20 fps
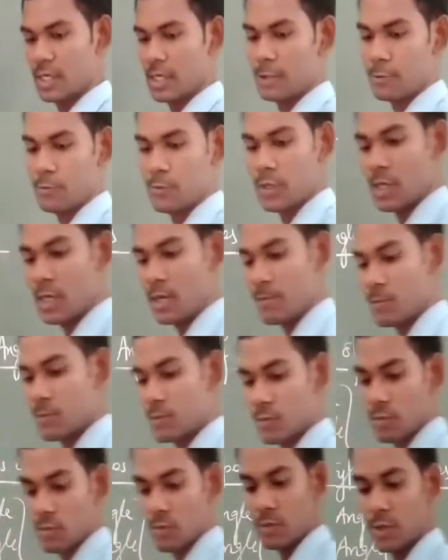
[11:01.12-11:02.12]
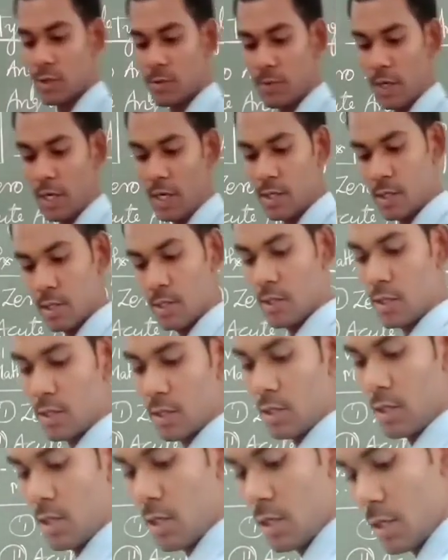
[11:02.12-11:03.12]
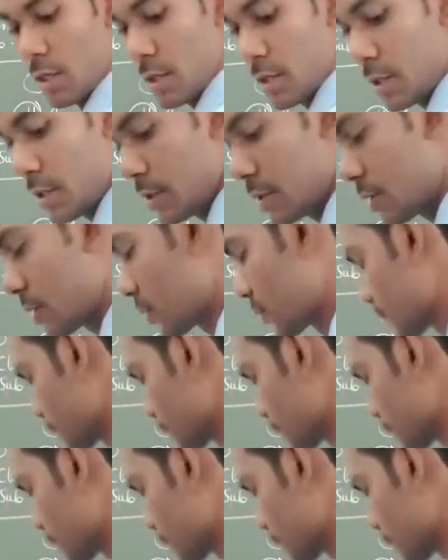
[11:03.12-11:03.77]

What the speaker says: that we have to define here is